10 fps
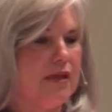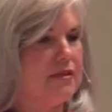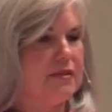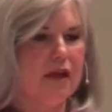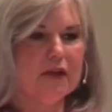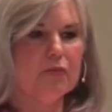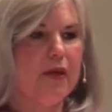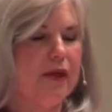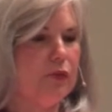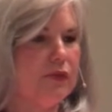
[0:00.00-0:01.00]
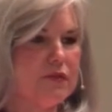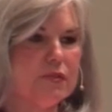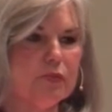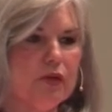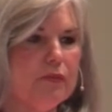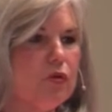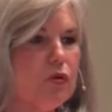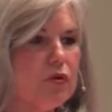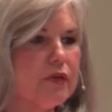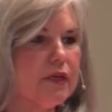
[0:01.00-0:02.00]
It's not going to matter what the Supreme
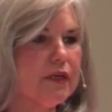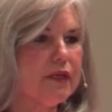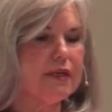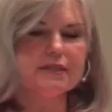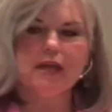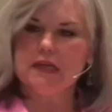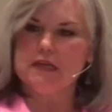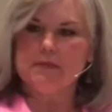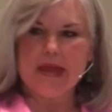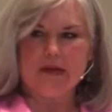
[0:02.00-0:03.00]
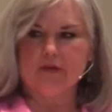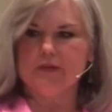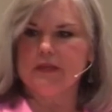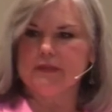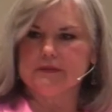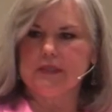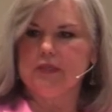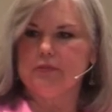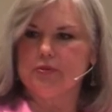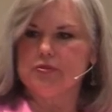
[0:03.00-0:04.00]
Court did. It's not going to matter that, you
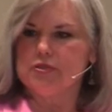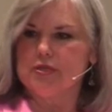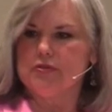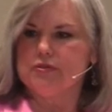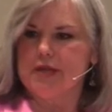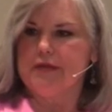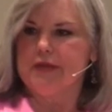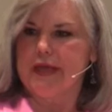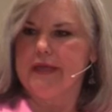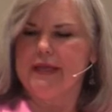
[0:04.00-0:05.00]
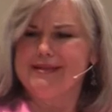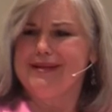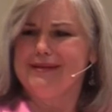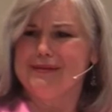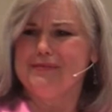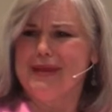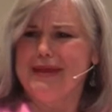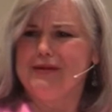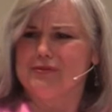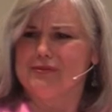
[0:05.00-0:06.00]
know, Bruce Jenner's now okay. It's not going to
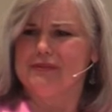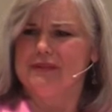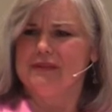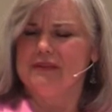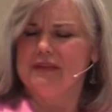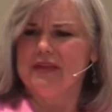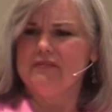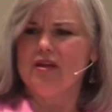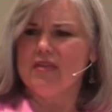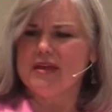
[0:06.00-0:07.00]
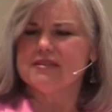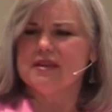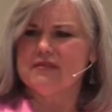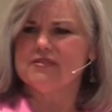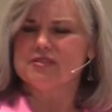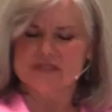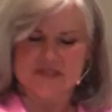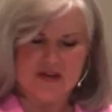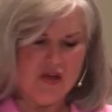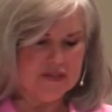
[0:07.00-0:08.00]
matter. Even all that stuff is just
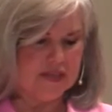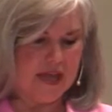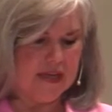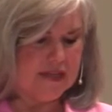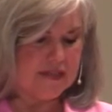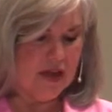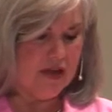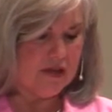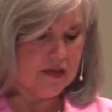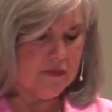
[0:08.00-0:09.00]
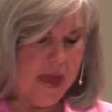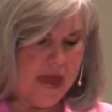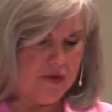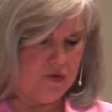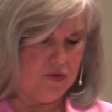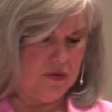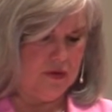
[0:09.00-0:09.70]
nauseating. It's not going to matter.